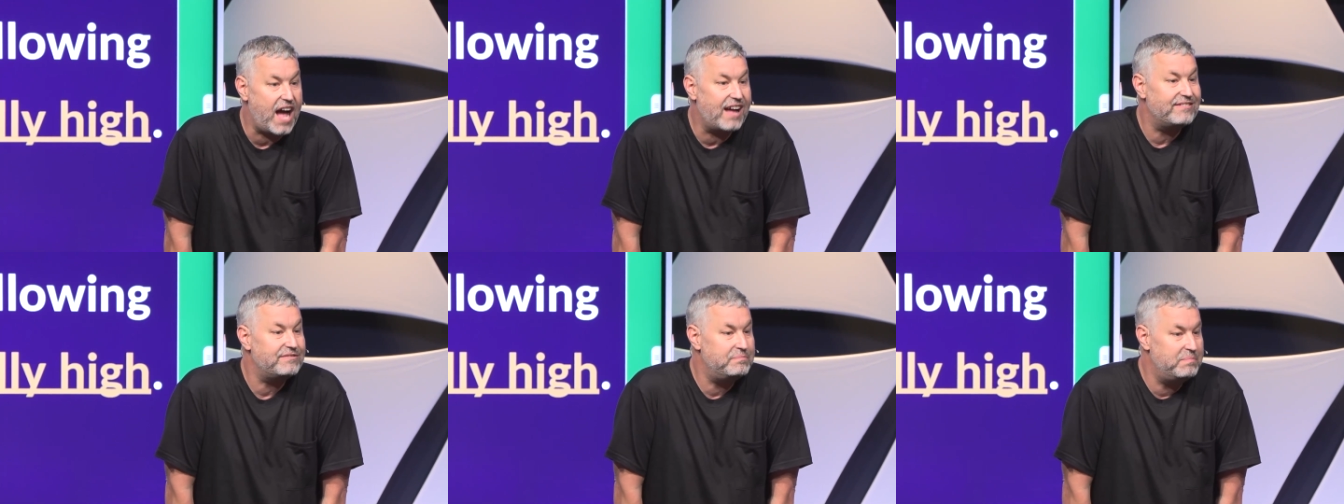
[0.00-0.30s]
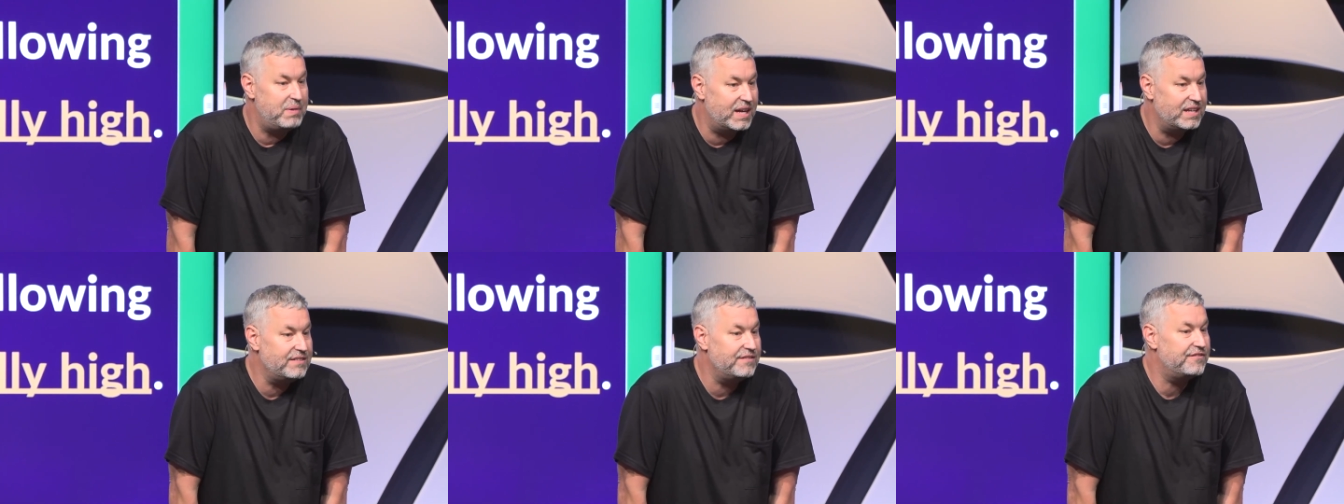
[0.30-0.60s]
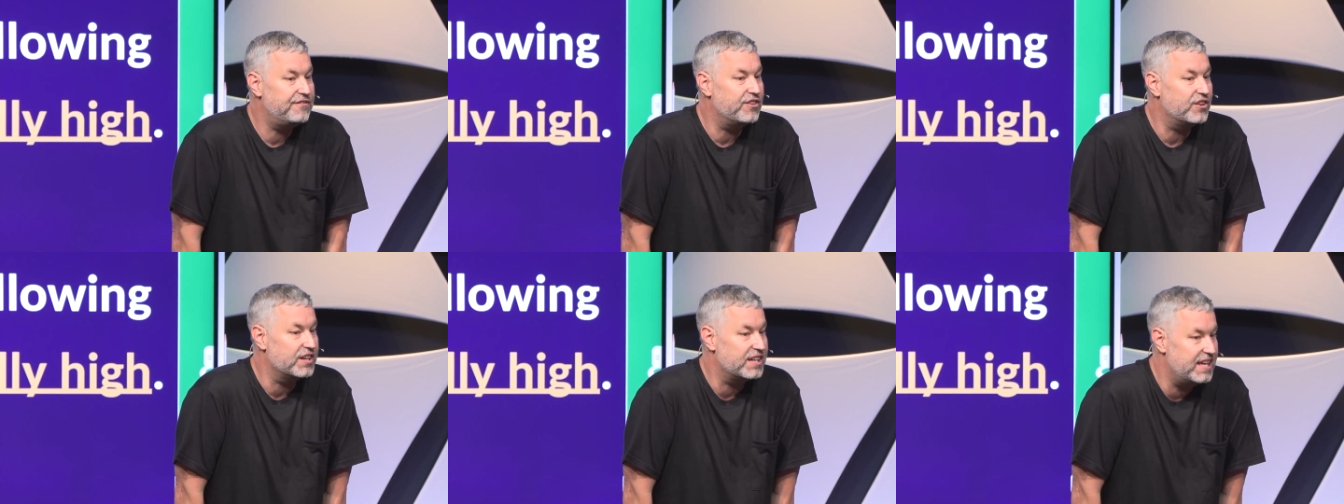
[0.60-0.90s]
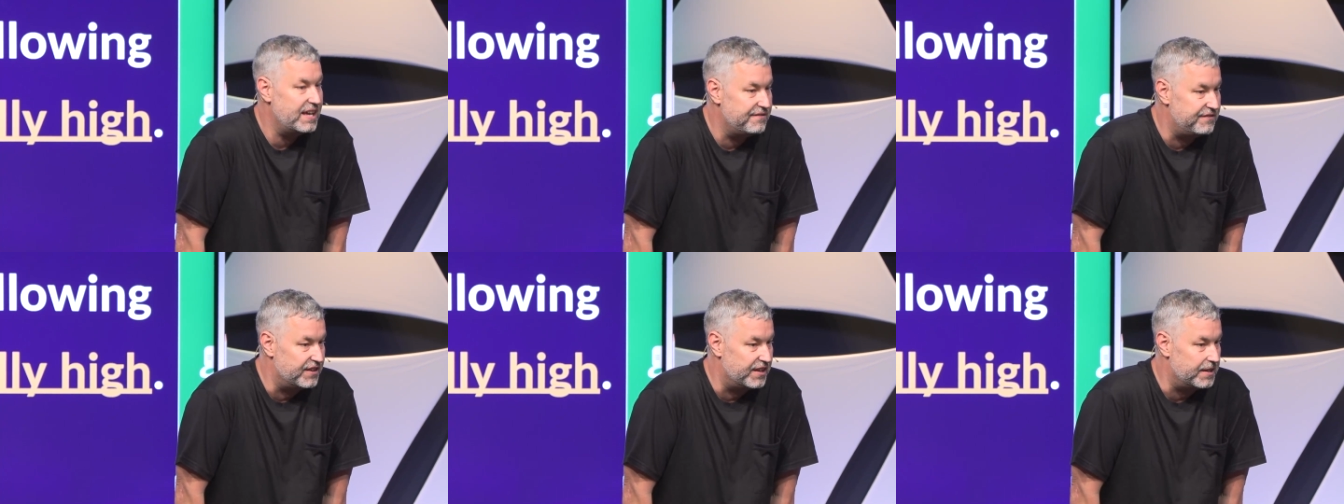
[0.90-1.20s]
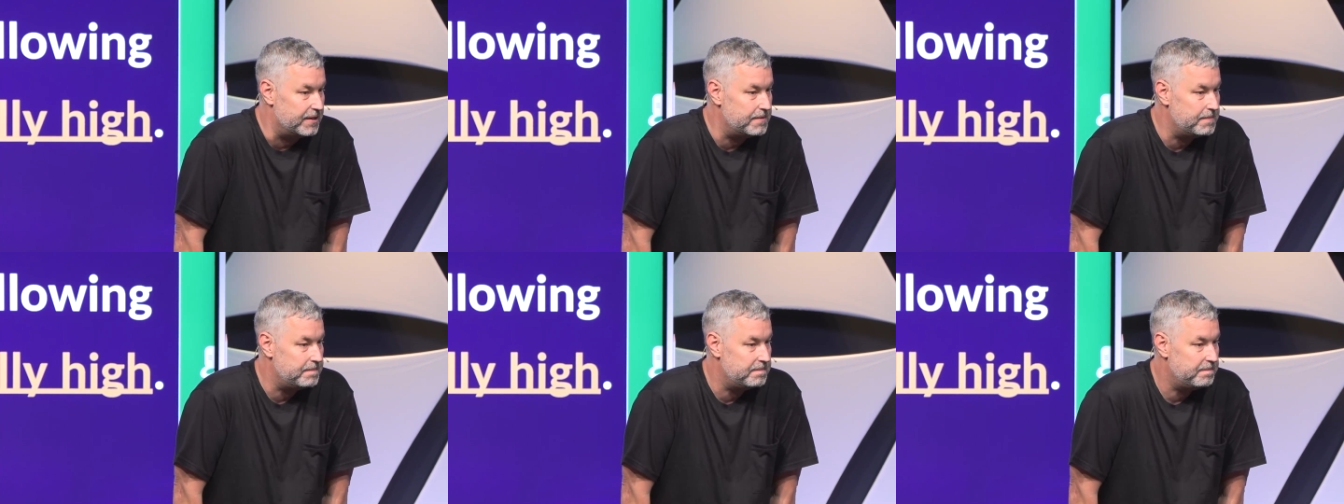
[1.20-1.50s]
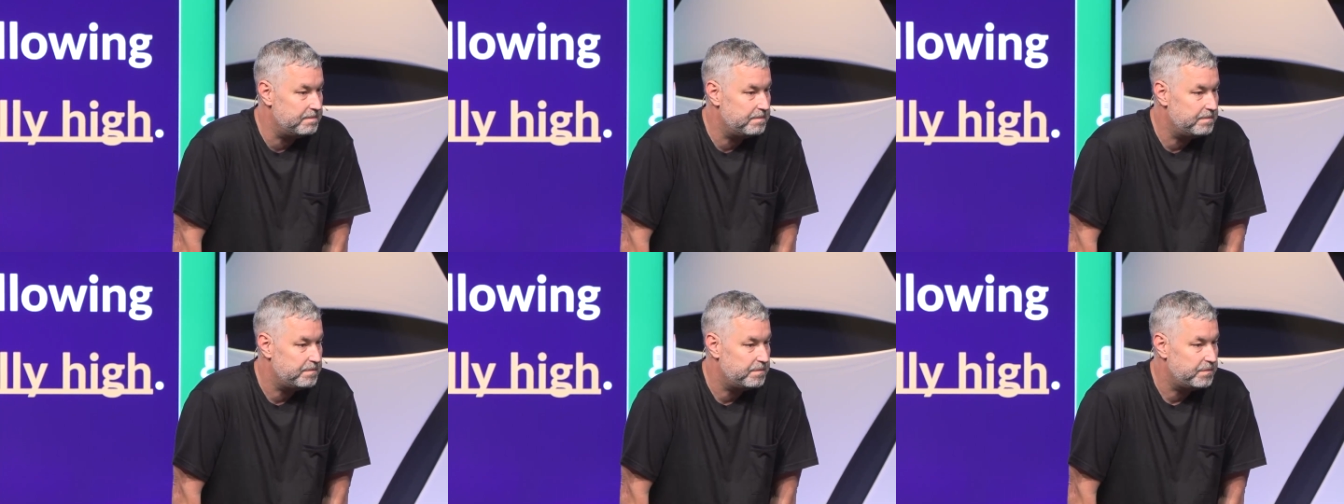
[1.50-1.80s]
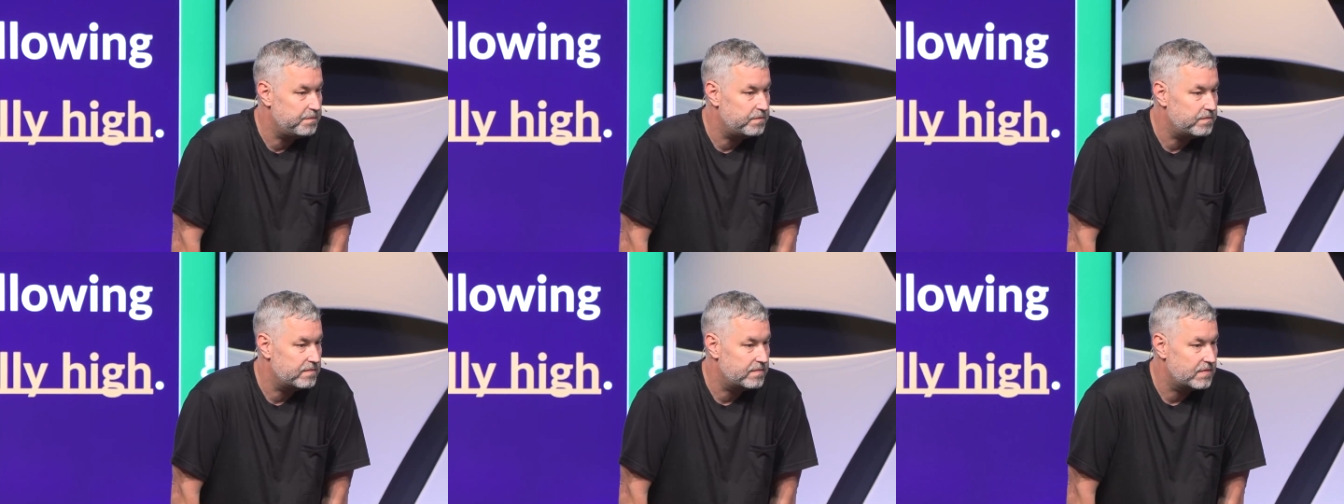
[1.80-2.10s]
I've been forgiven,
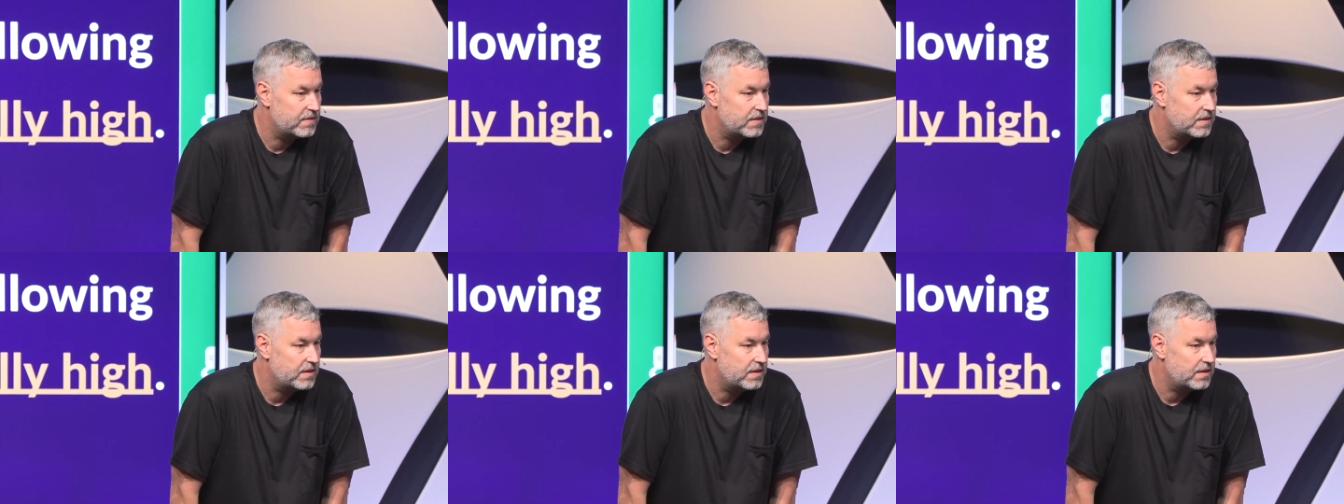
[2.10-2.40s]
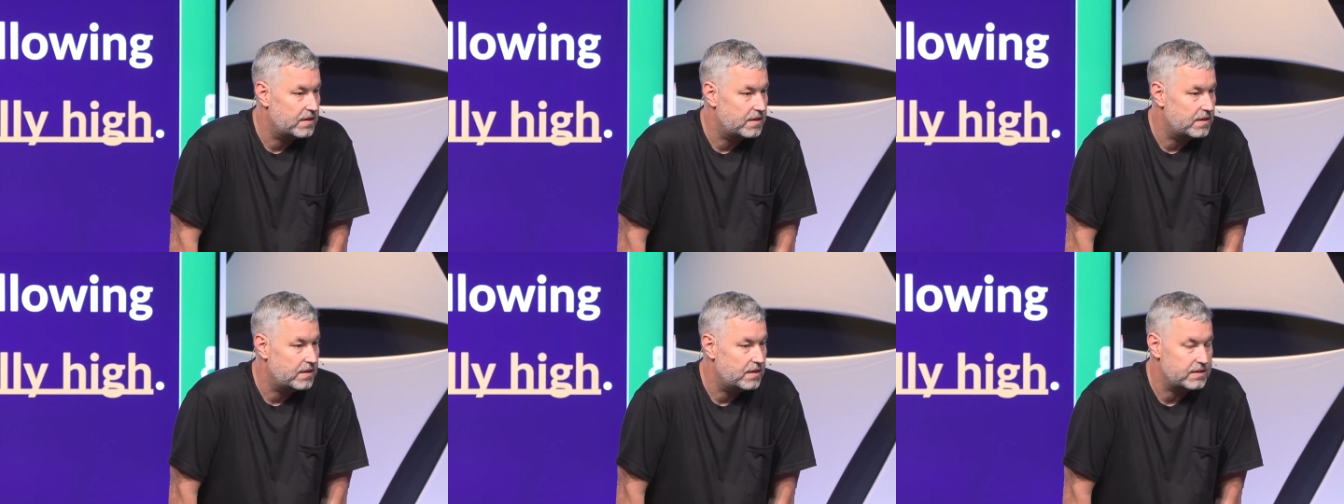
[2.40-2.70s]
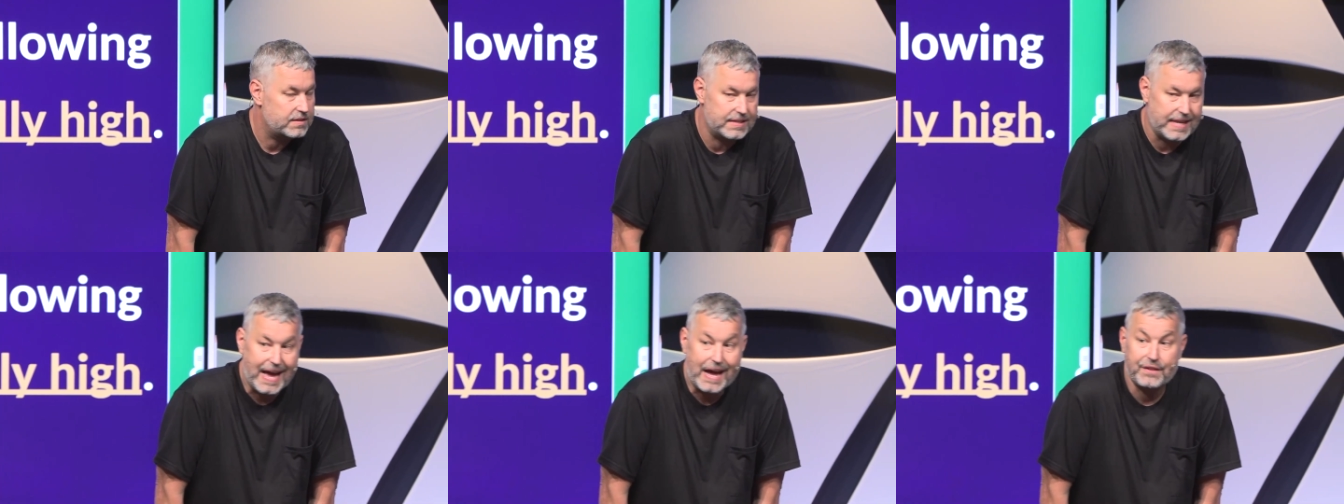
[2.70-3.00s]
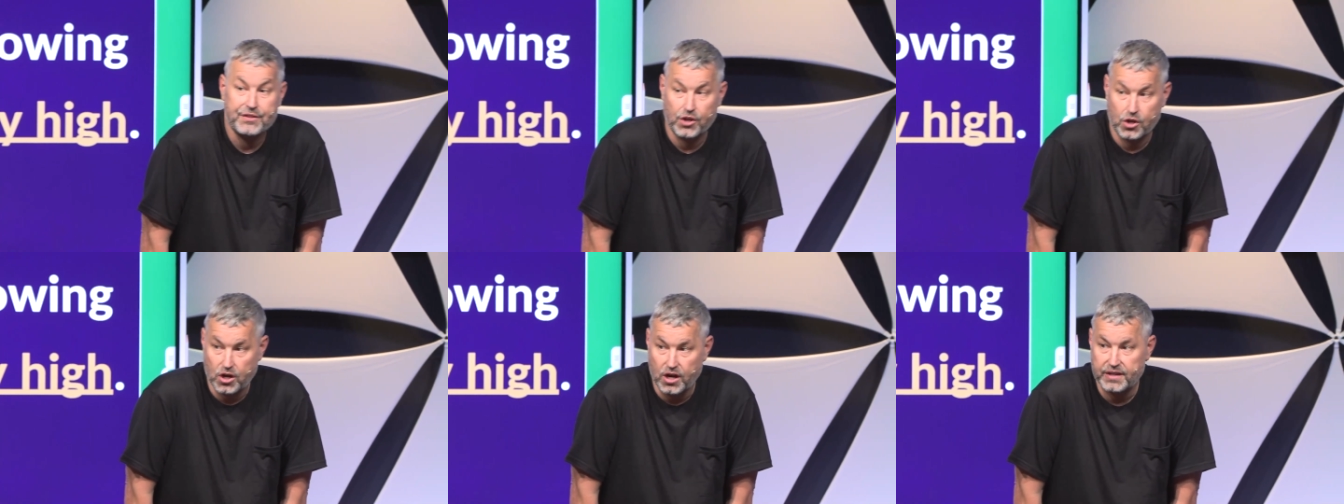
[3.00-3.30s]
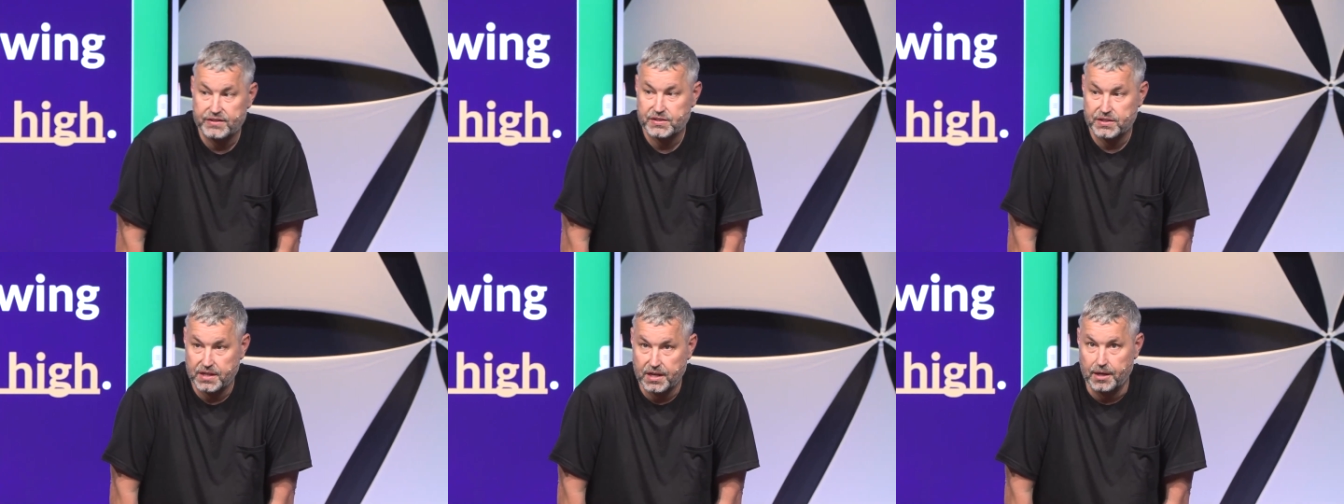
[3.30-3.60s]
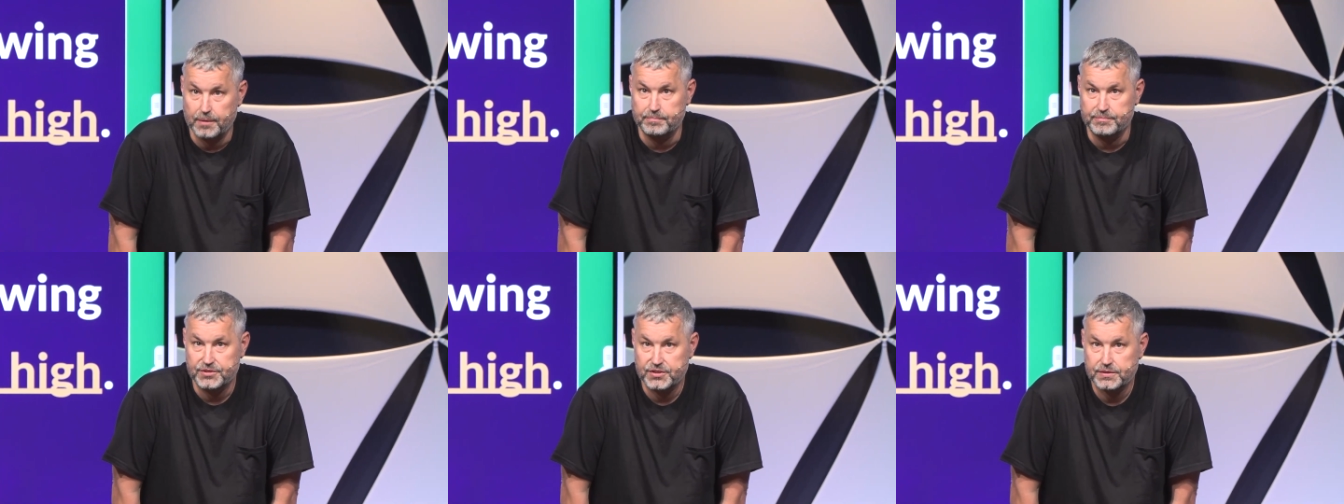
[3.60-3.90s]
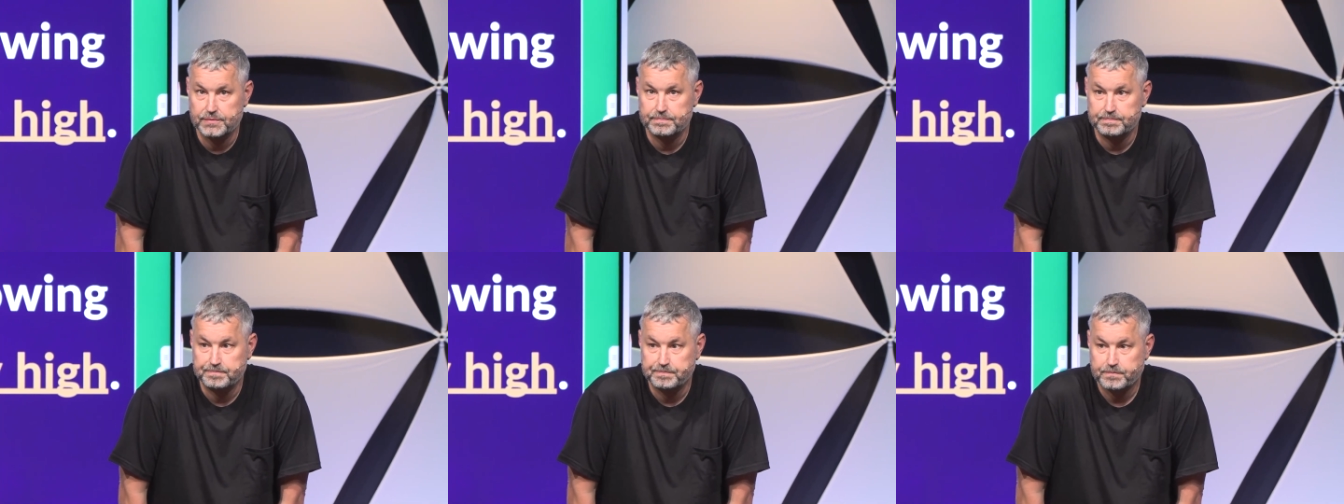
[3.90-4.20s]
now the cost
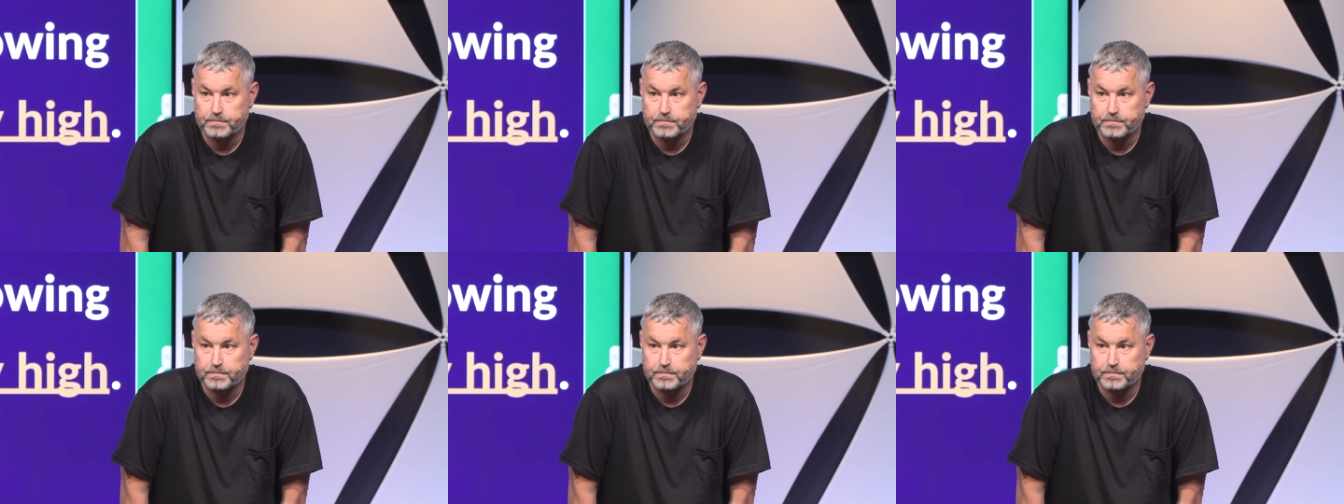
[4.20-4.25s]
comes.